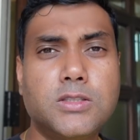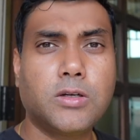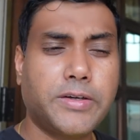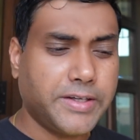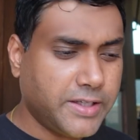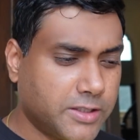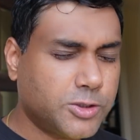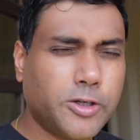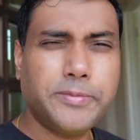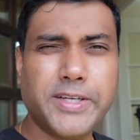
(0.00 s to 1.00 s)
So I really
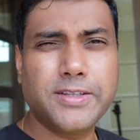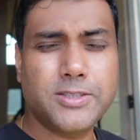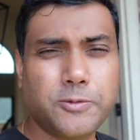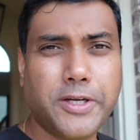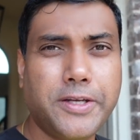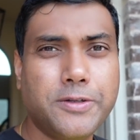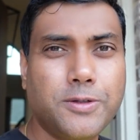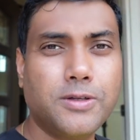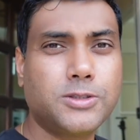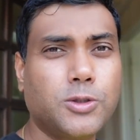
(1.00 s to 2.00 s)
enjoyed making this video.